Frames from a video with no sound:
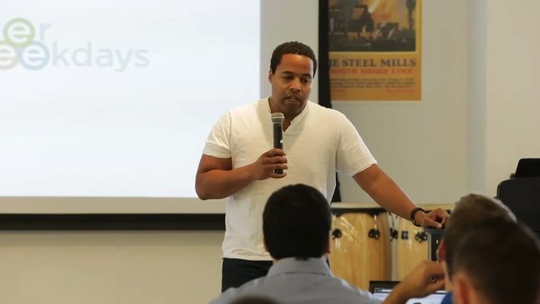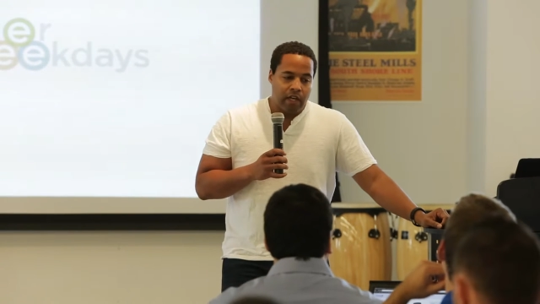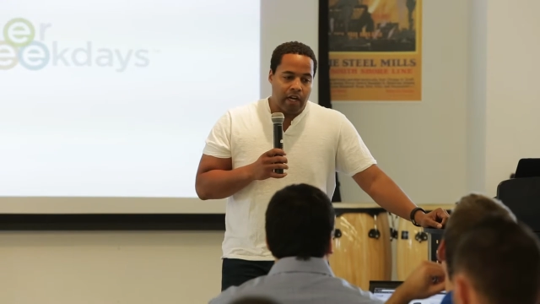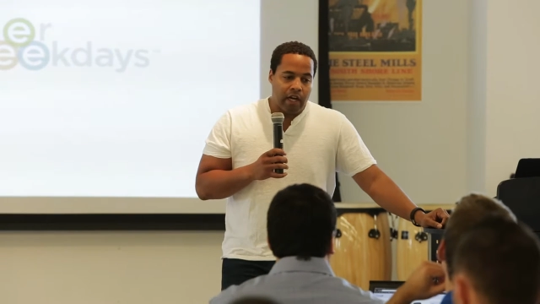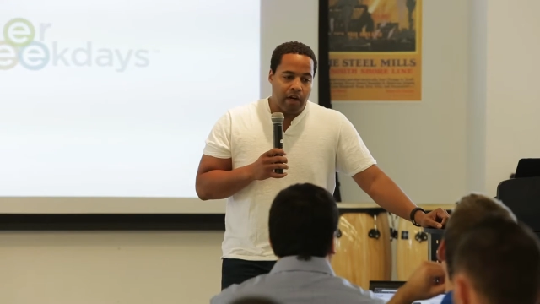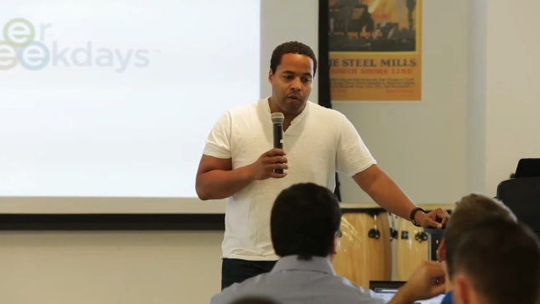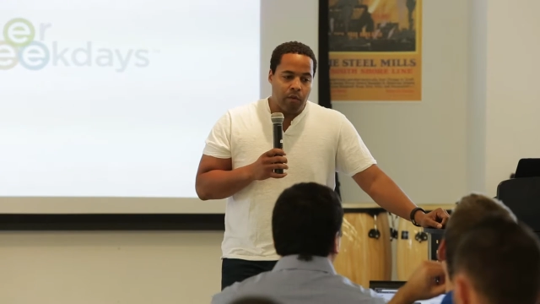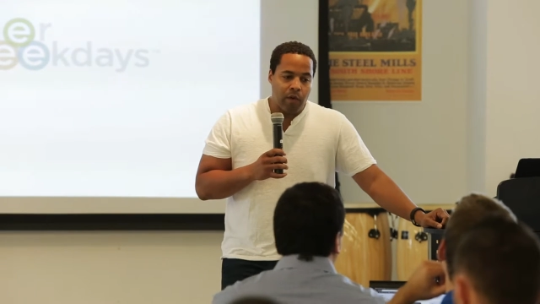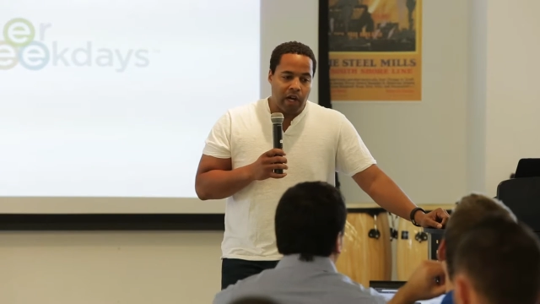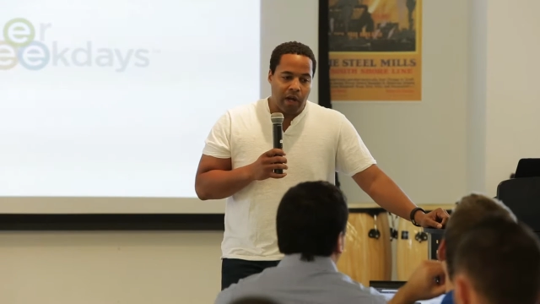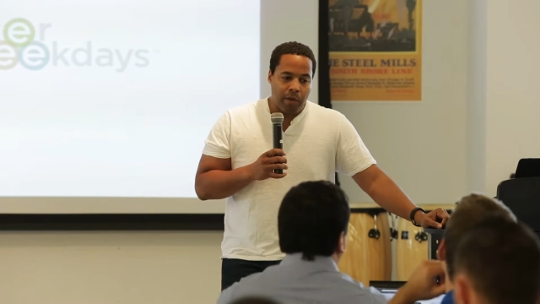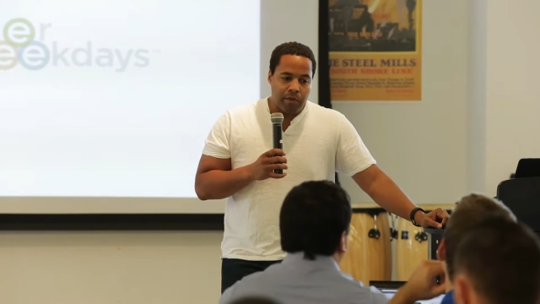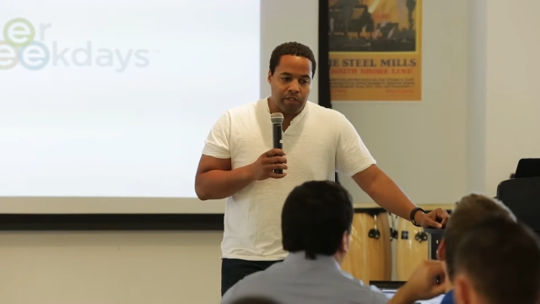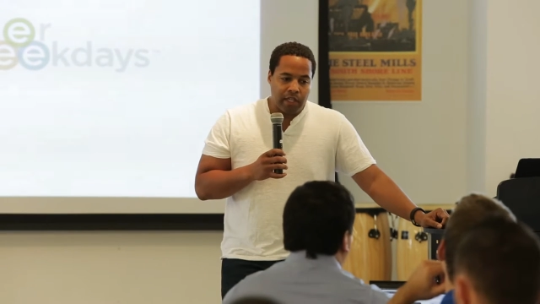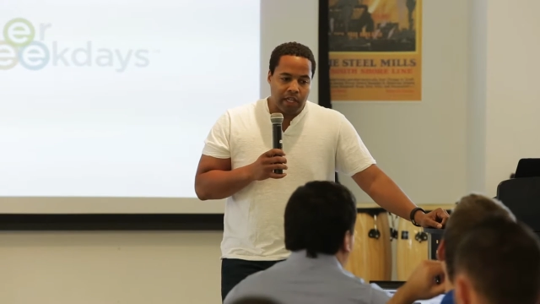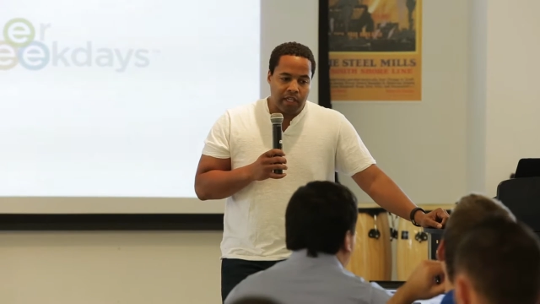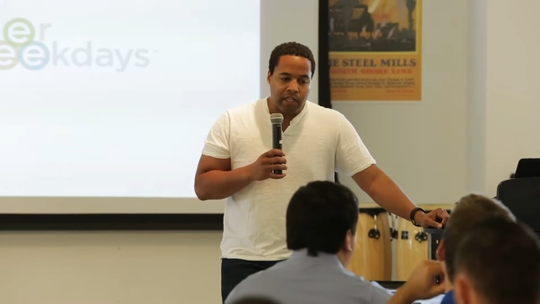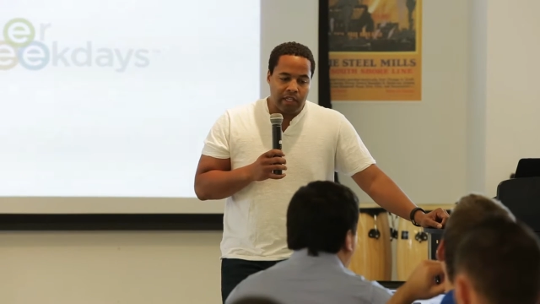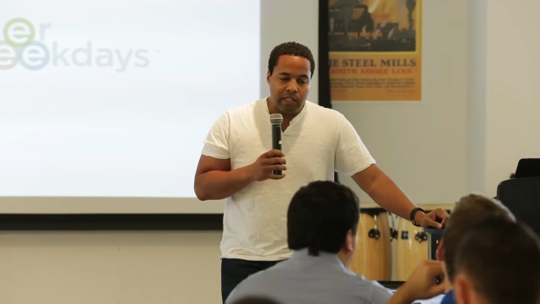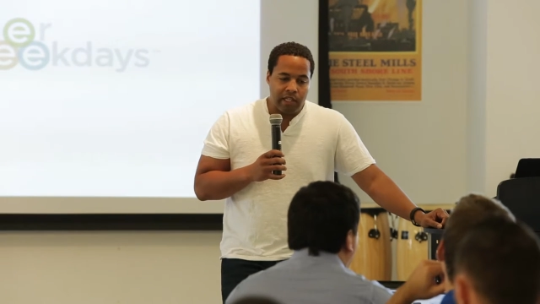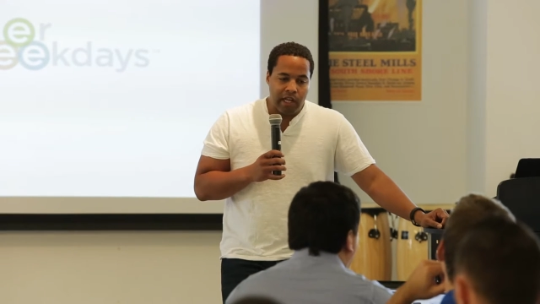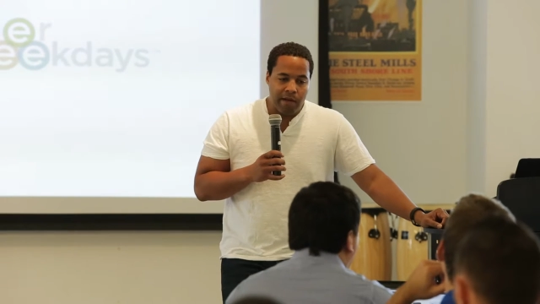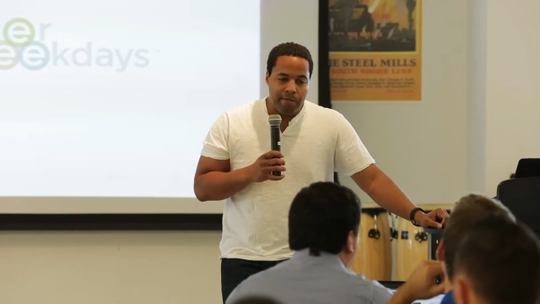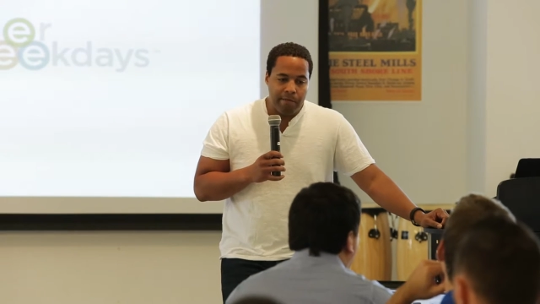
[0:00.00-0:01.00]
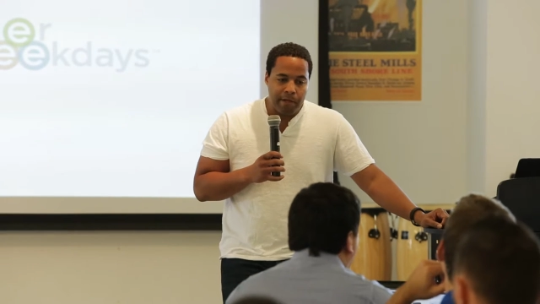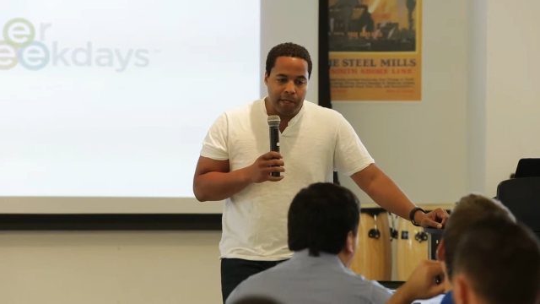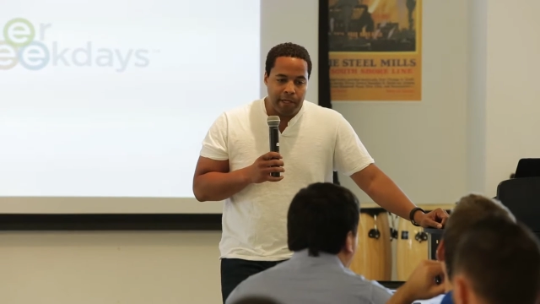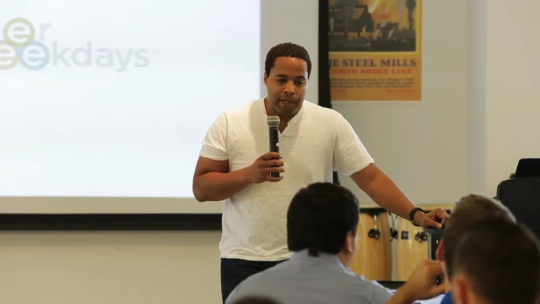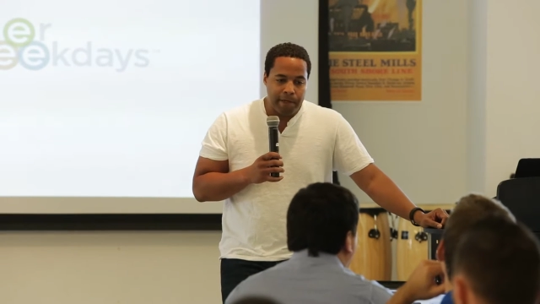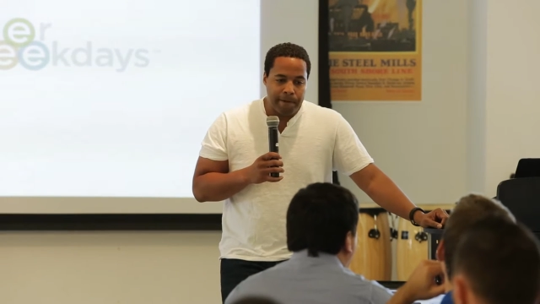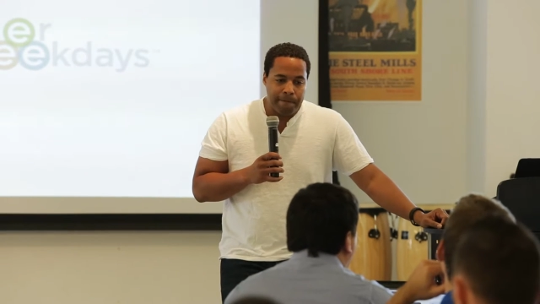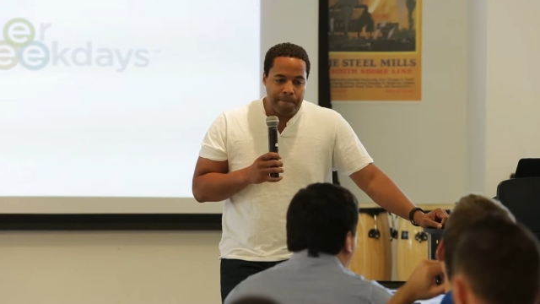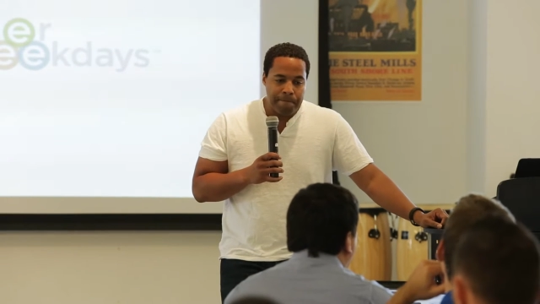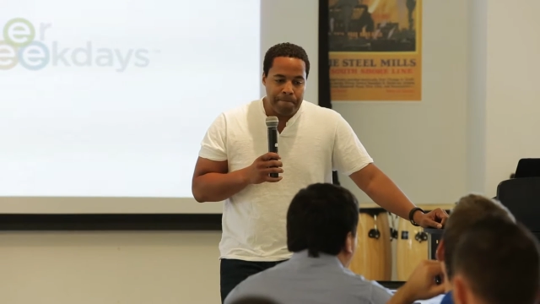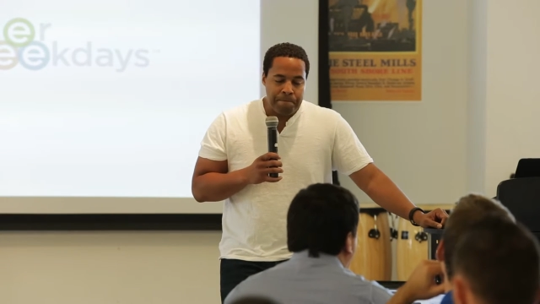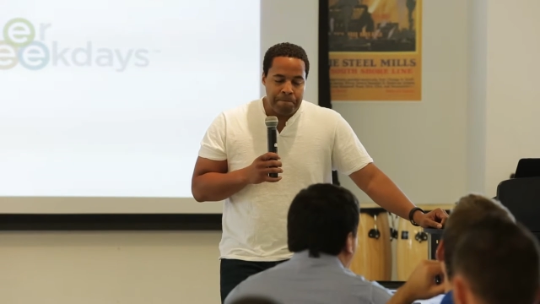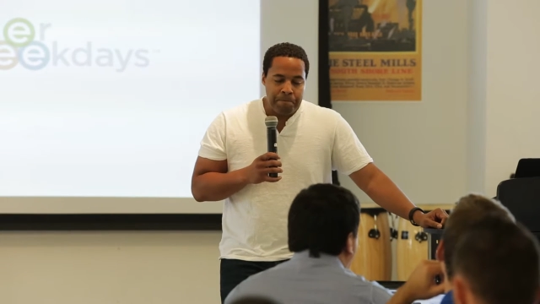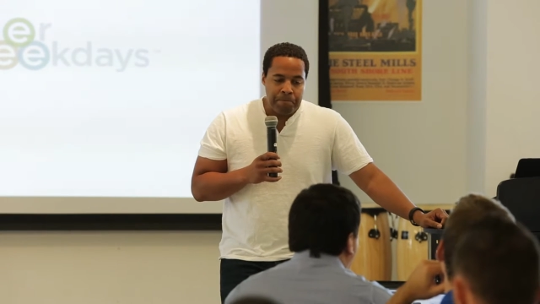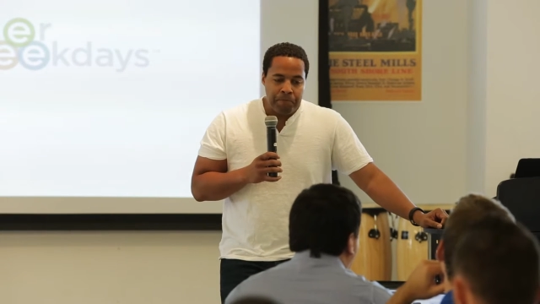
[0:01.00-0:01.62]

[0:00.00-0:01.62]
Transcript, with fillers: Uh, when I was at Columbia,